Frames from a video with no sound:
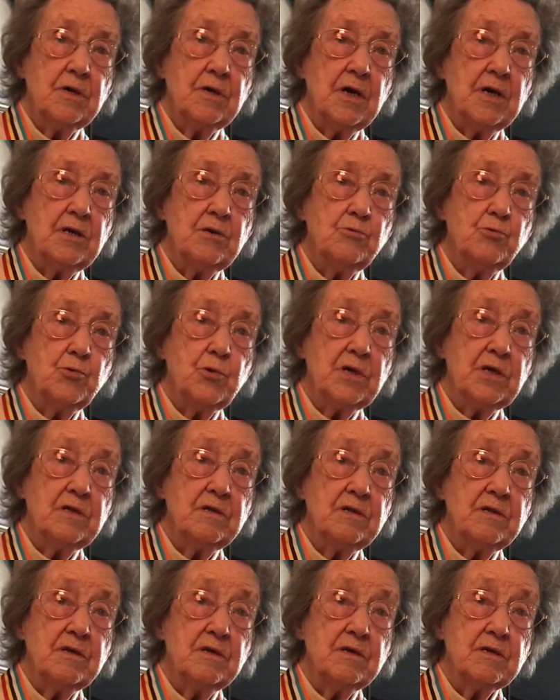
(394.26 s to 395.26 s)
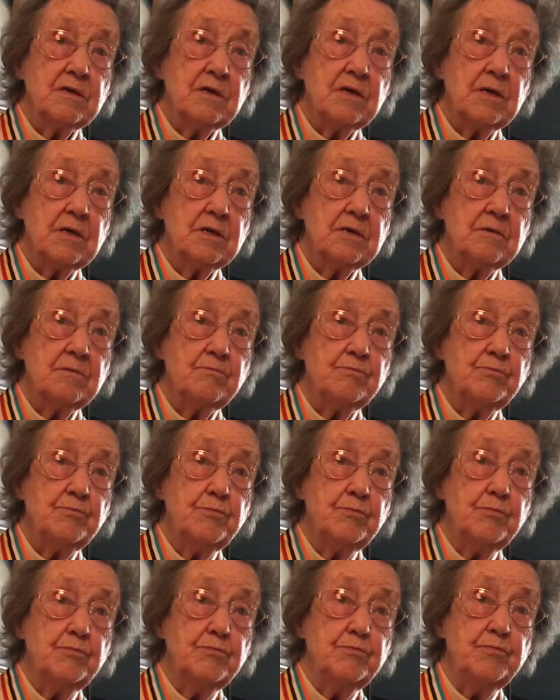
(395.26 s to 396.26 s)
And when they can
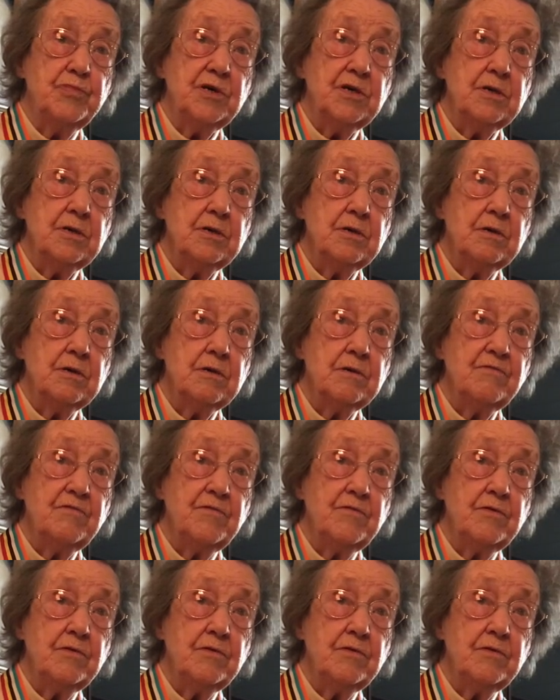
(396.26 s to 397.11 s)
be